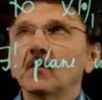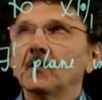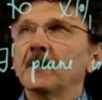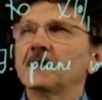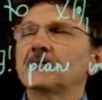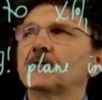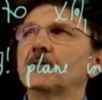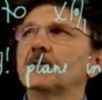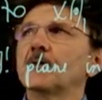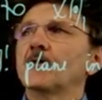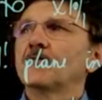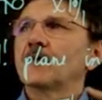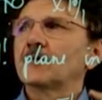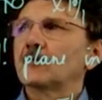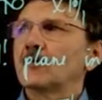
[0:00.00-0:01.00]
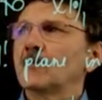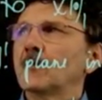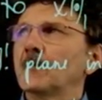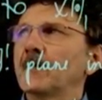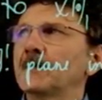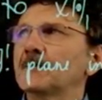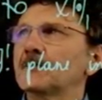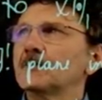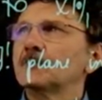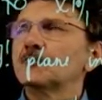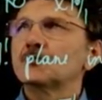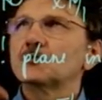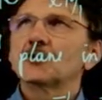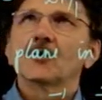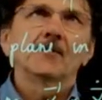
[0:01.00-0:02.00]
momentum, of angular momentum, to
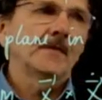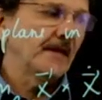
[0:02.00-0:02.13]
show